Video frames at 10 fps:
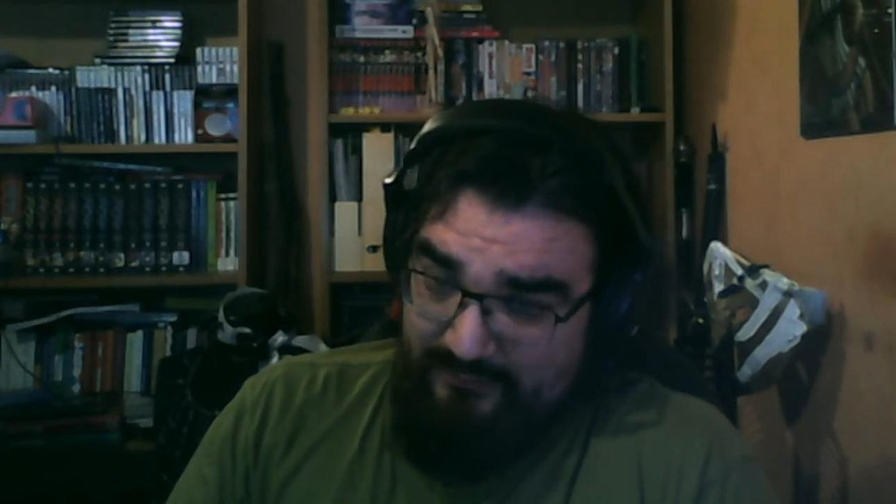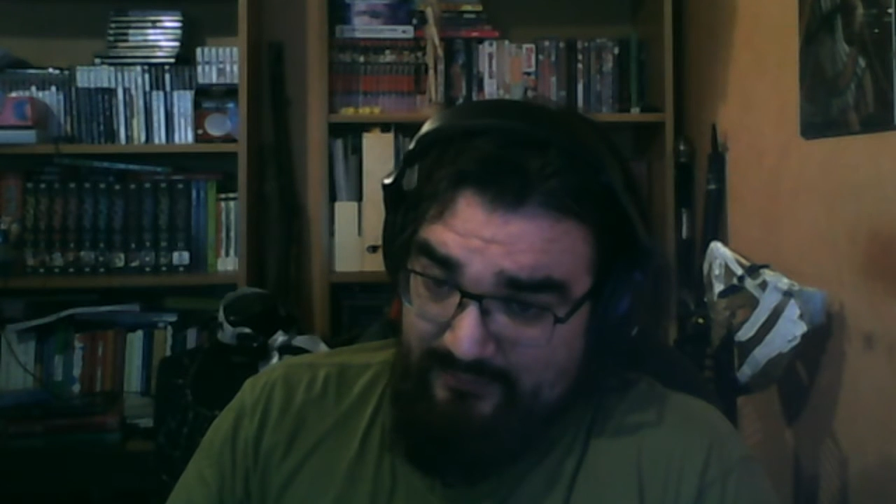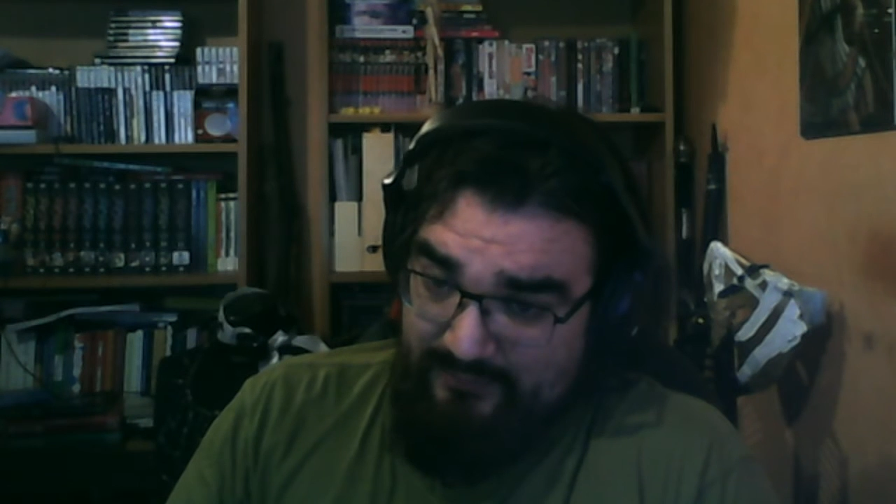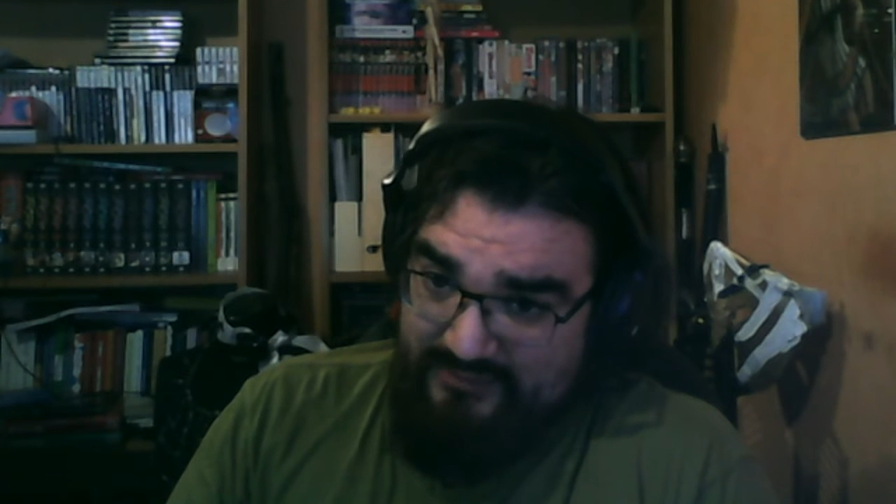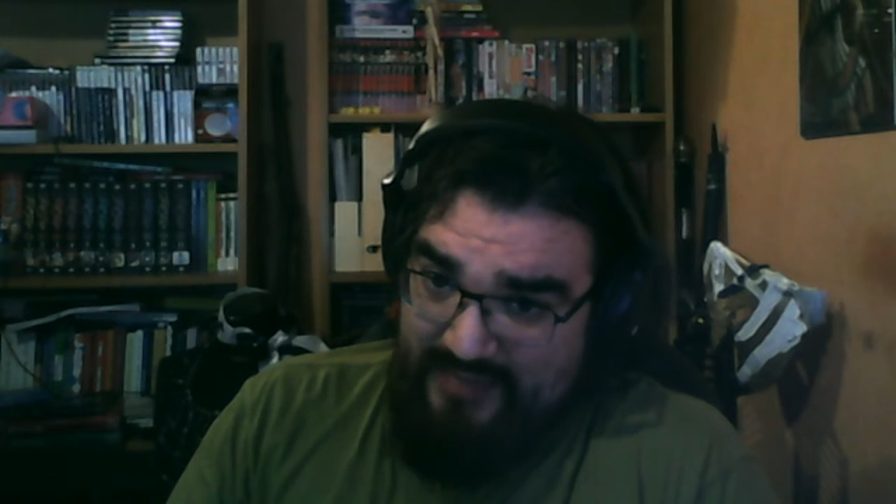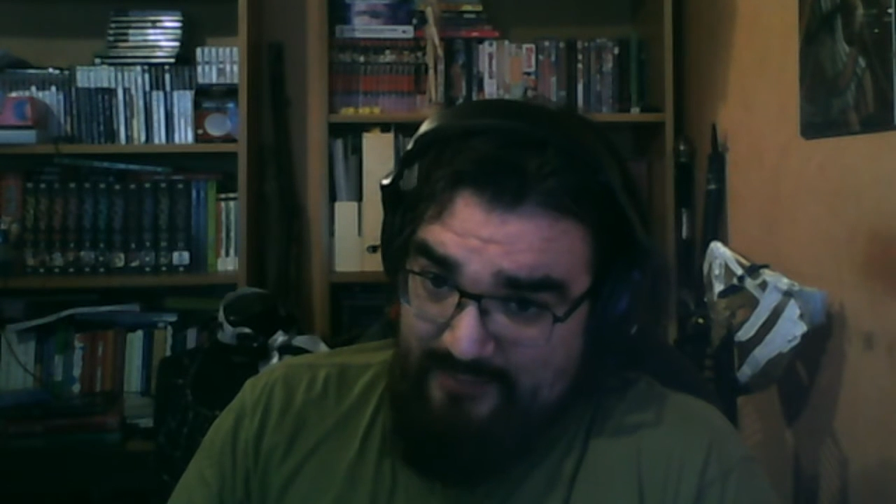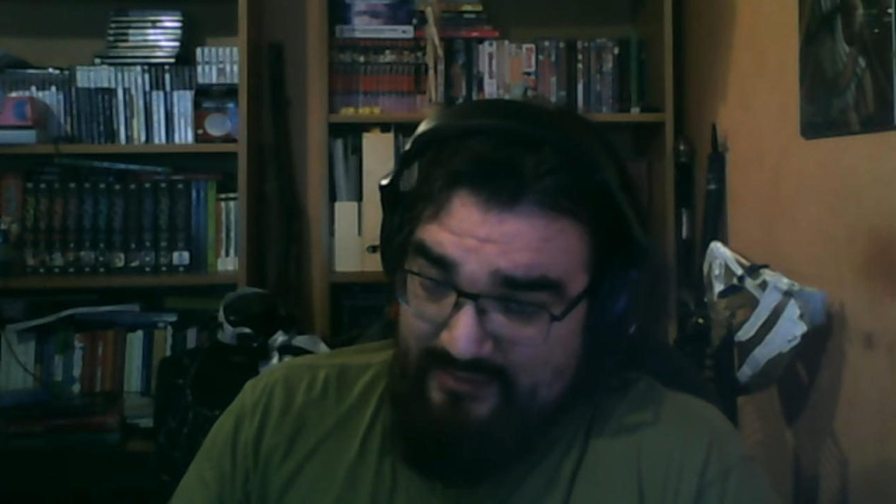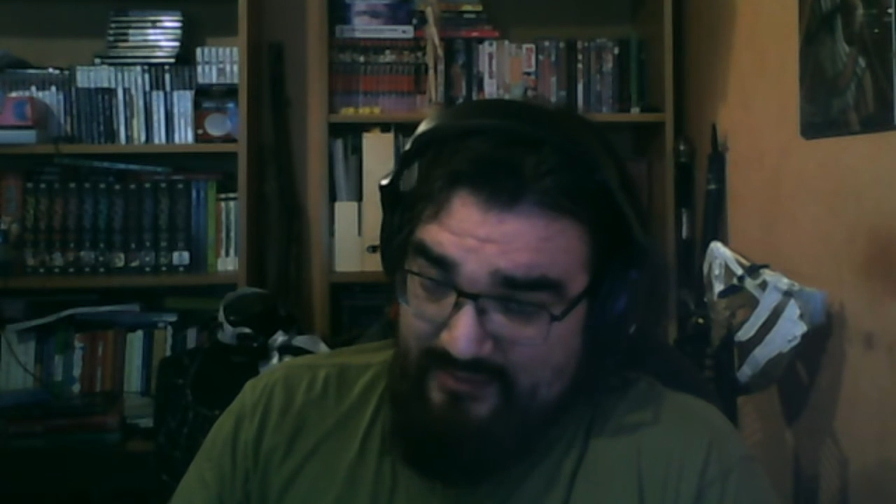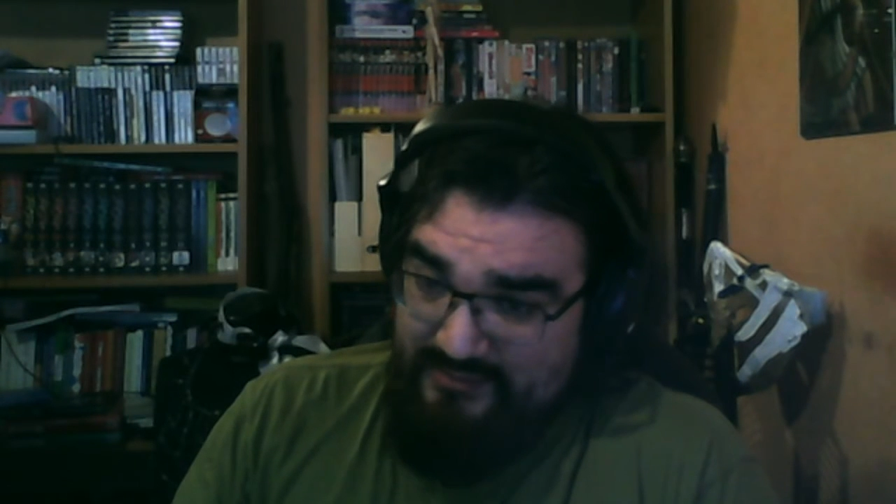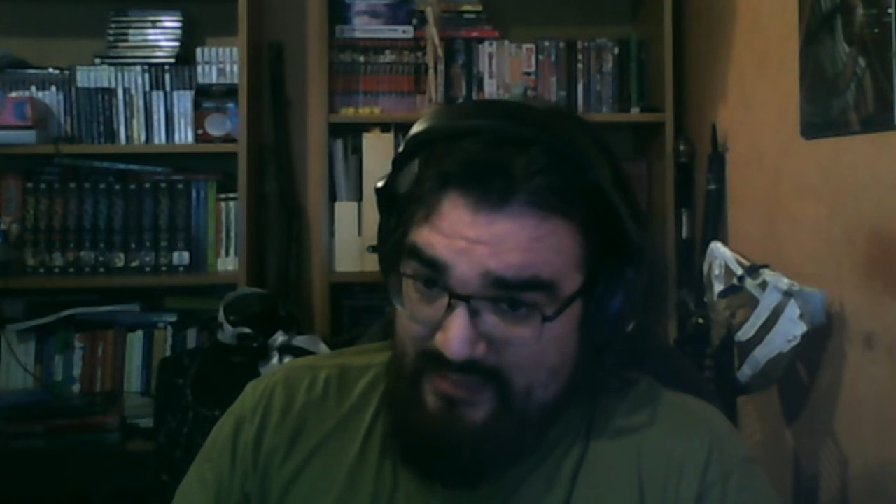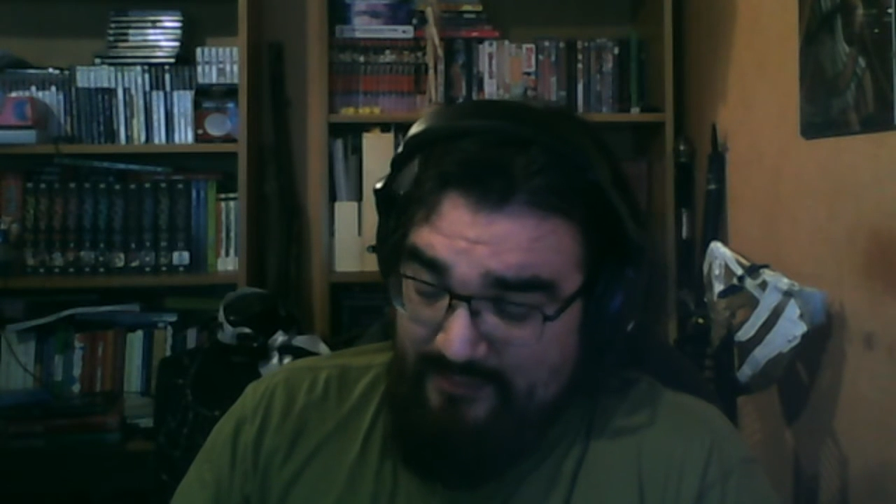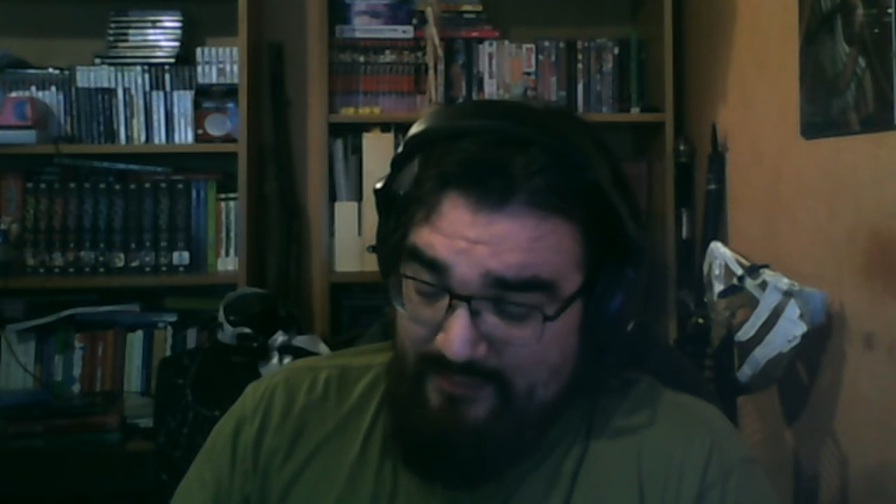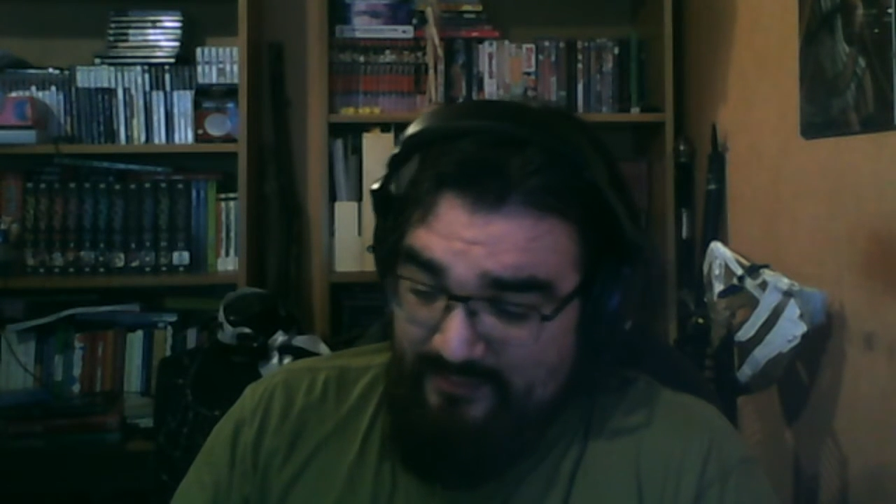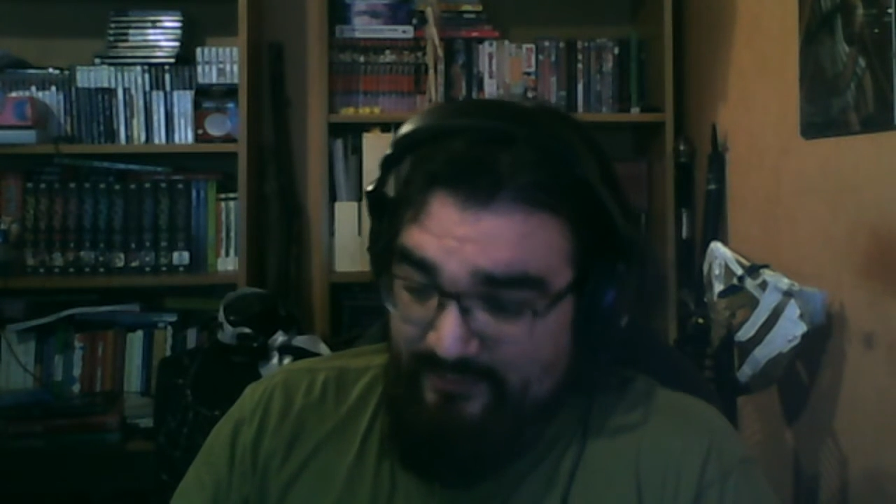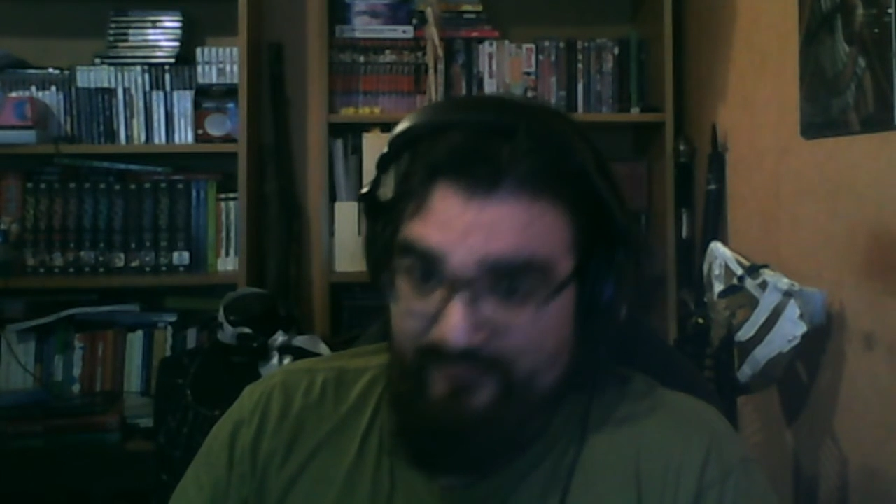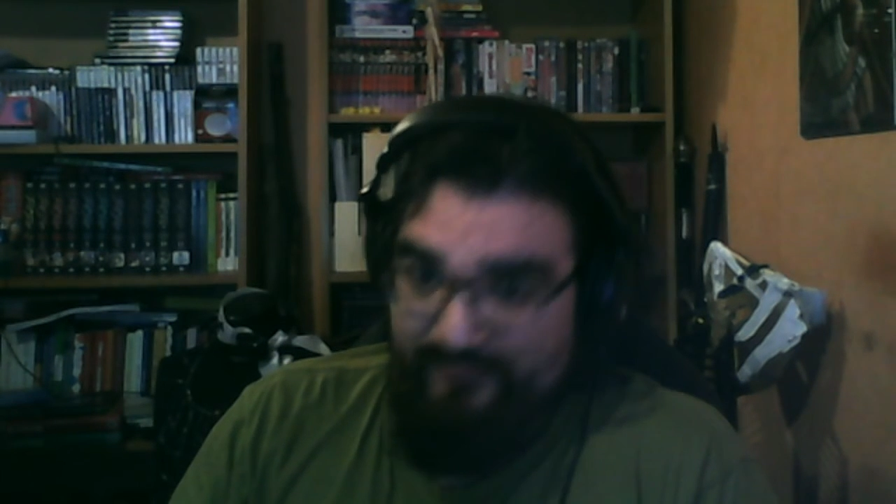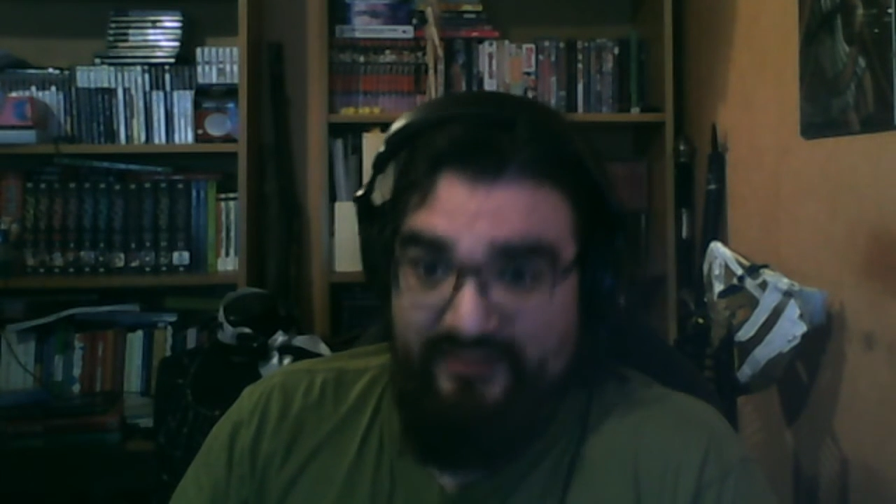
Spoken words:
semi-perfect